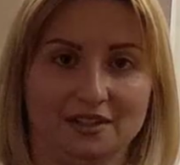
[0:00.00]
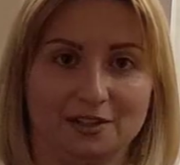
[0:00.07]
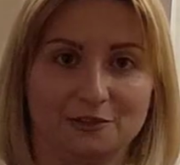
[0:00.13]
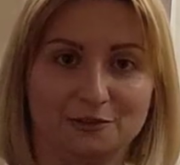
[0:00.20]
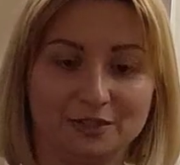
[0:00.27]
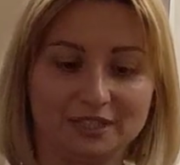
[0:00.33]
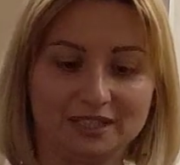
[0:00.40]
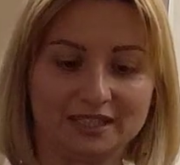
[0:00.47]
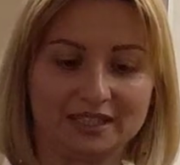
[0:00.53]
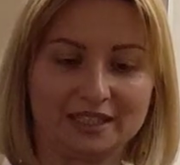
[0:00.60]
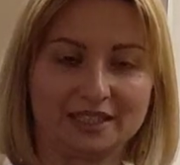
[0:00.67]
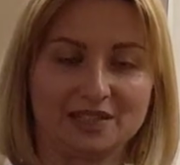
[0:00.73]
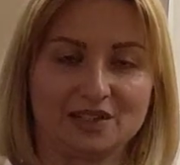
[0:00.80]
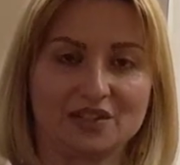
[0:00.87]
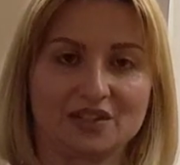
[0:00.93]

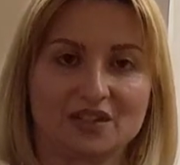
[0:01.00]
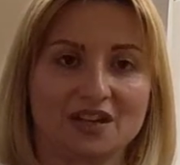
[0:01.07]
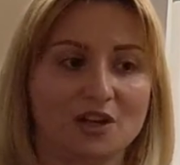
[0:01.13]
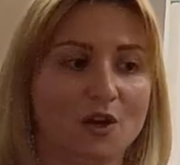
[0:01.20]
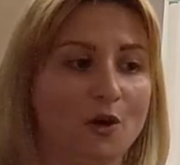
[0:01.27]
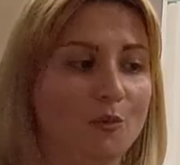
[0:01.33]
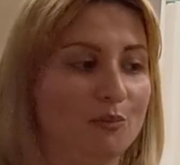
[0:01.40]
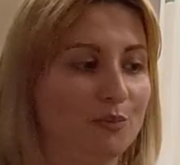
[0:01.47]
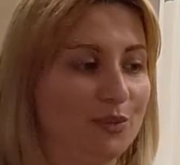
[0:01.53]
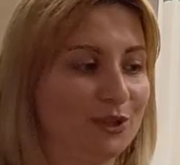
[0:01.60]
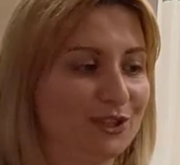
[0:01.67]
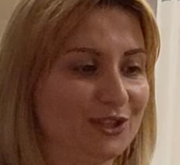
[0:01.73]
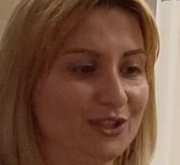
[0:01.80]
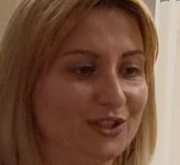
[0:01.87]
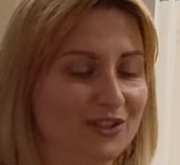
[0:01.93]
Release.
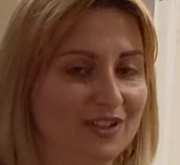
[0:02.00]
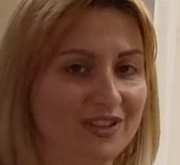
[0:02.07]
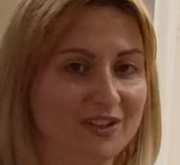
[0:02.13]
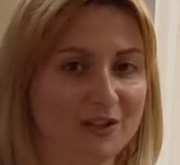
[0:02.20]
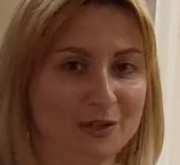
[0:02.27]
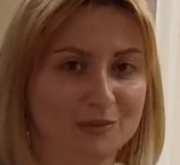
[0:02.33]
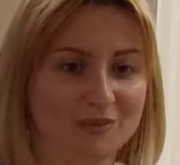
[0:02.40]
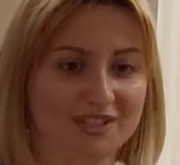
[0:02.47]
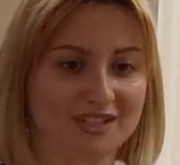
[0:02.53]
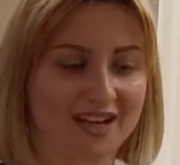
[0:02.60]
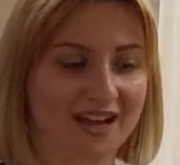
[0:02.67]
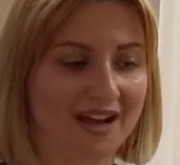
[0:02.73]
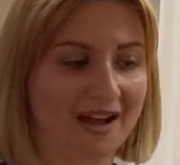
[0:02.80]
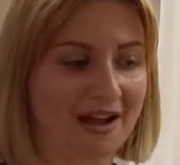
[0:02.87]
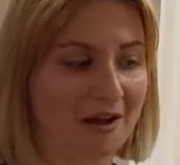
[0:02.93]
Push the arms
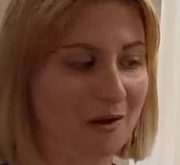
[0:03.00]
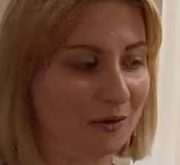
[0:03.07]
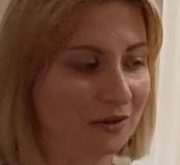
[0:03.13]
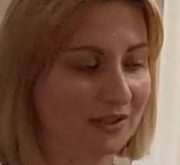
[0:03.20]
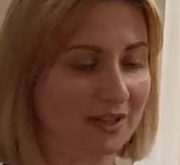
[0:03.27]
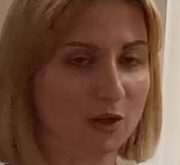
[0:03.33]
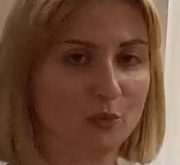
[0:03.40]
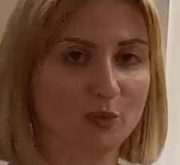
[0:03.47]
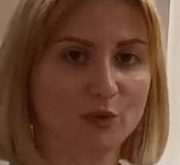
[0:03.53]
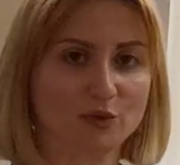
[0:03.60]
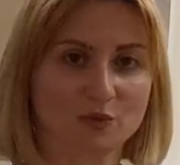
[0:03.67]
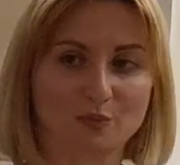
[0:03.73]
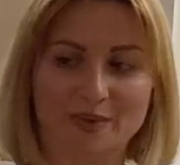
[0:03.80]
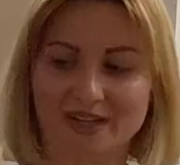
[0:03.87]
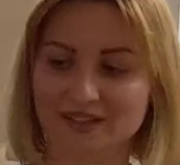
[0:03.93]
out,
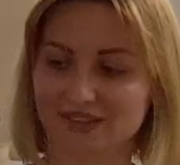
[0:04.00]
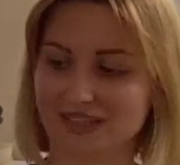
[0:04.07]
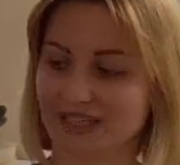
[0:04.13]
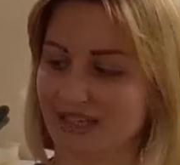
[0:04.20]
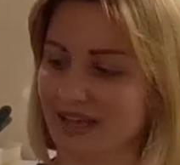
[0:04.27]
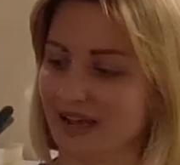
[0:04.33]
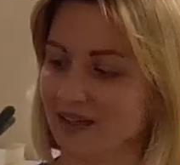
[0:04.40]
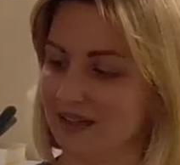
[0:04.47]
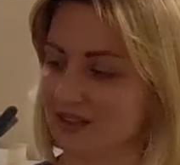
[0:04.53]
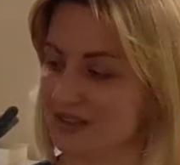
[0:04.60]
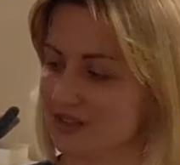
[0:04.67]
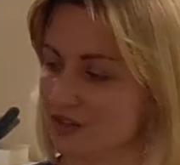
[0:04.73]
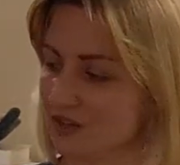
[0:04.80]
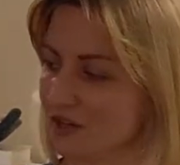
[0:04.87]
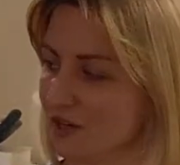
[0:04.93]
elbows bent like
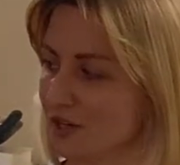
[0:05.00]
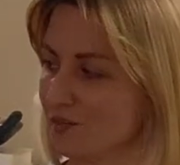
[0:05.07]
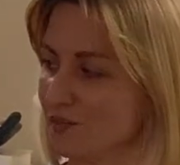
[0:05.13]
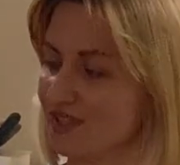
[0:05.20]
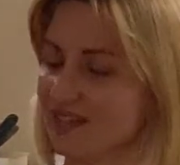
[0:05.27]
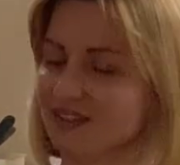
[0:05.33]
cactus arms,